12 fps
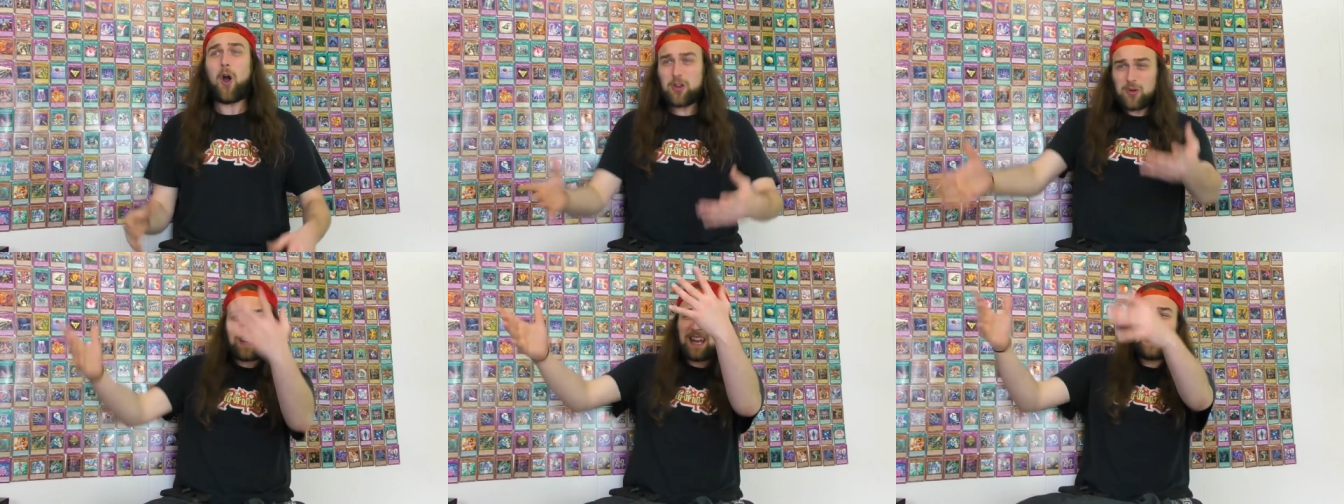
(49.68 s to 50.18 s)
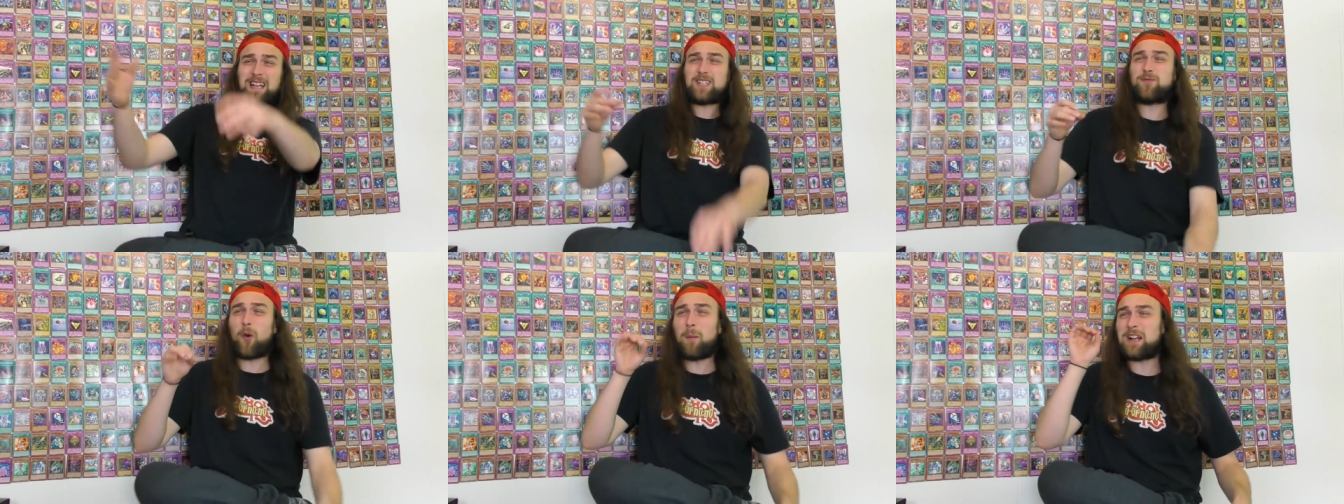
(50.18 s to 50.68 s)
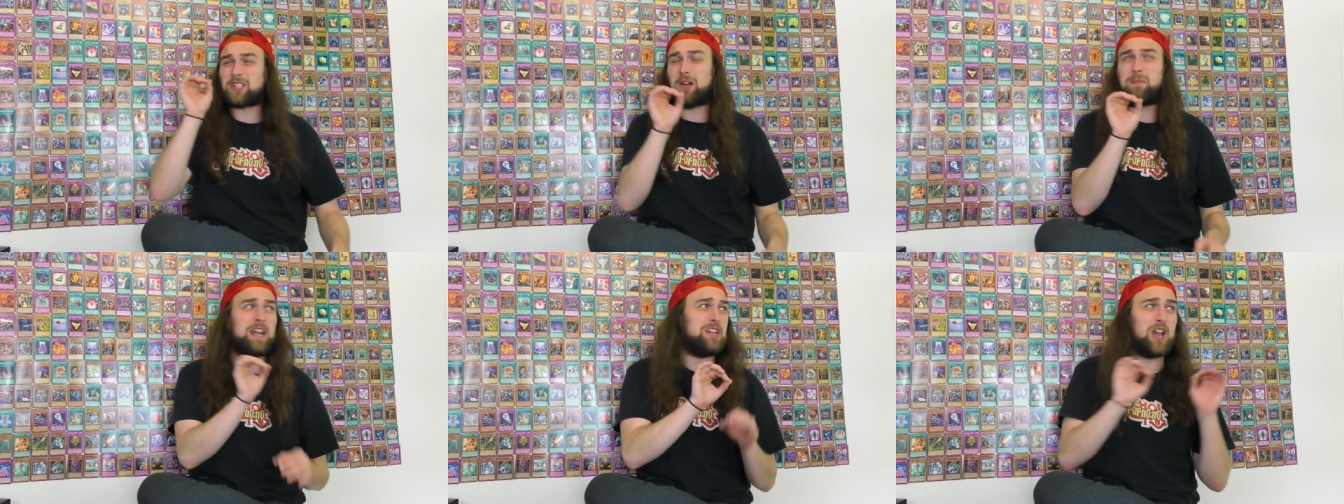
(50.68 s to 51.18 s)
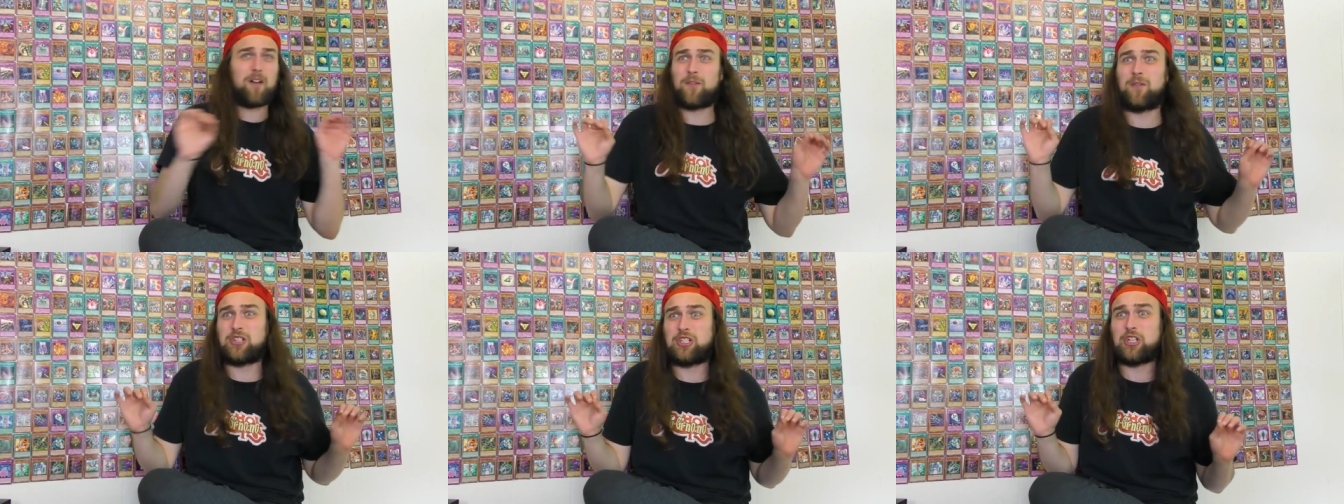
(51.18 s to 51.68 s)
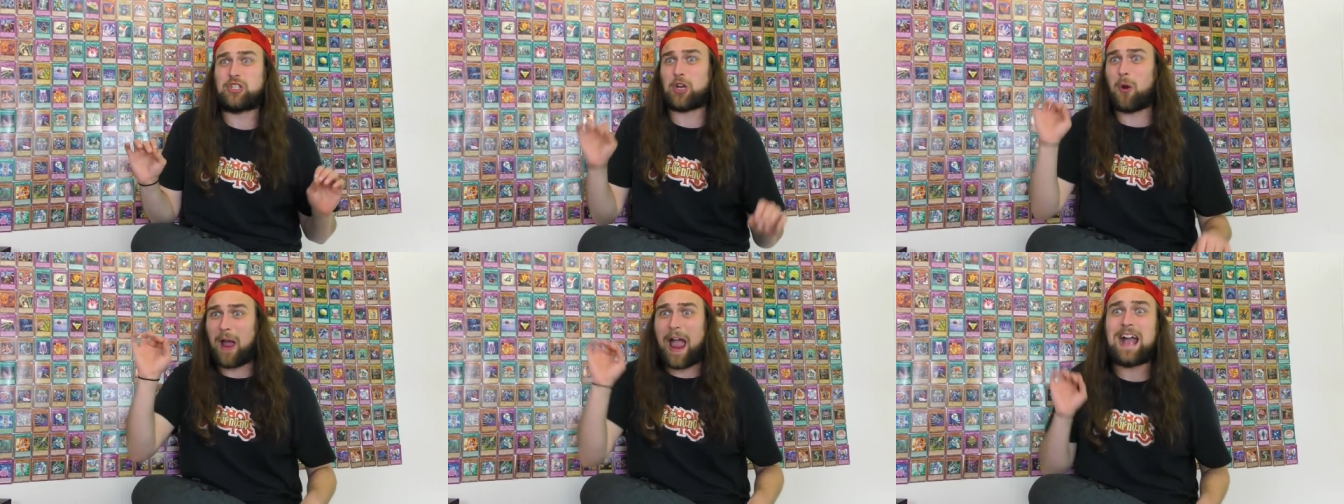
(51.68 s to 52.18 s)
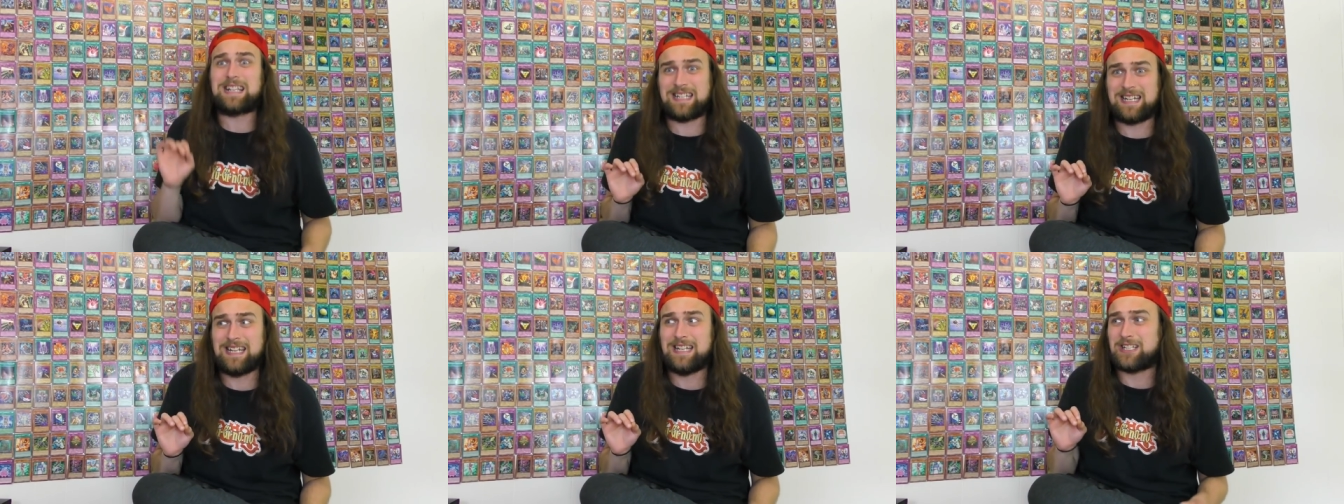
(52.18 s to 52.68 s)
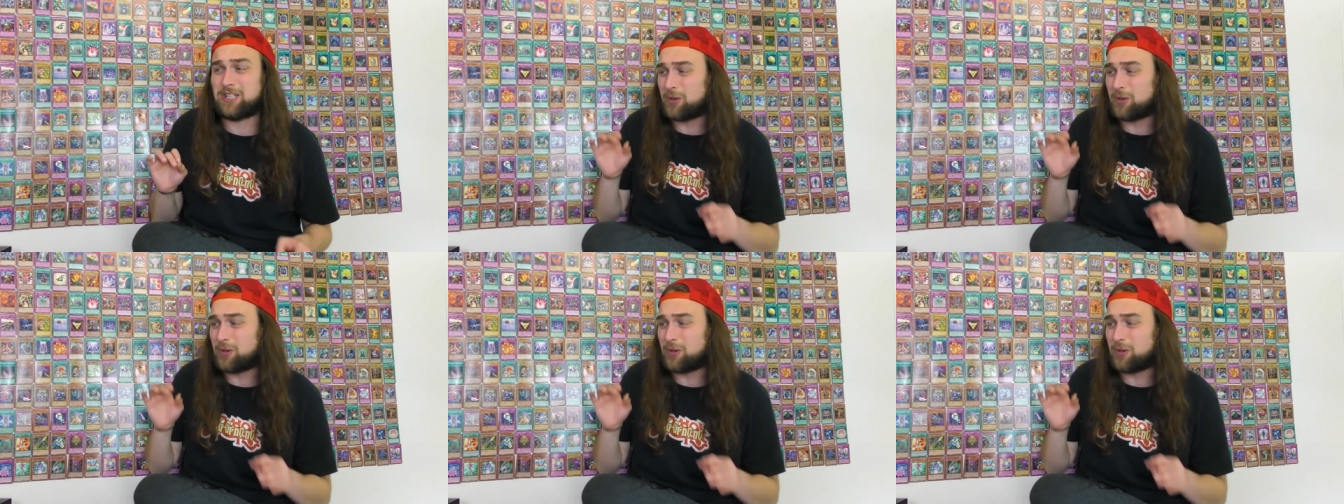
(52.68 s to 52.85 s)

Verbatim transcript: Are you kidding? This format's gonna be enough of a shit show as it is,